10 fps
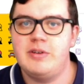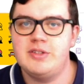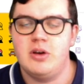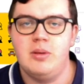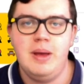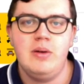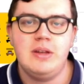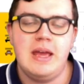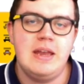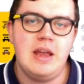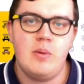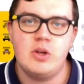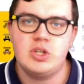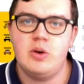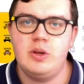is all about, and I want to
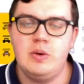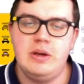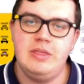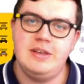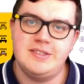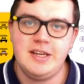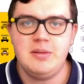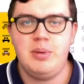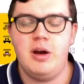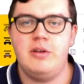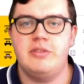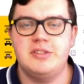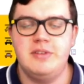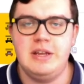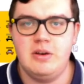show you in the second part of this
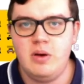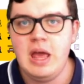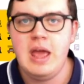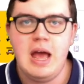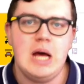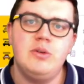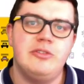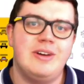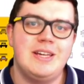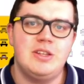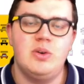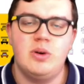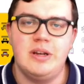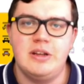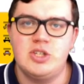video how to find your
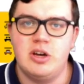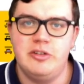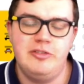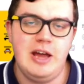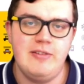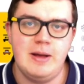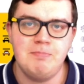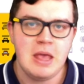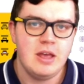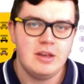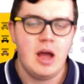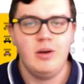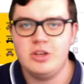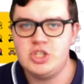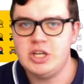niche on Fiverr. Now,
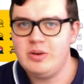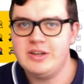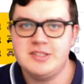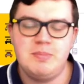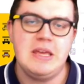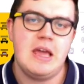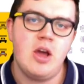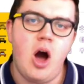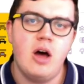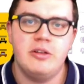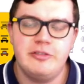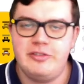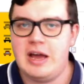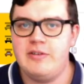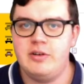generally speaking, on
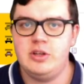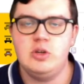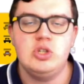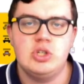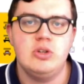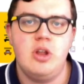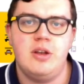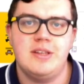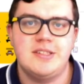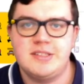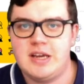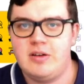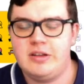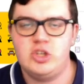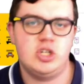Fiverr, you should not
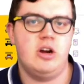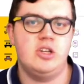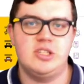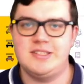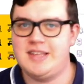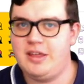necessarily charge, let's say,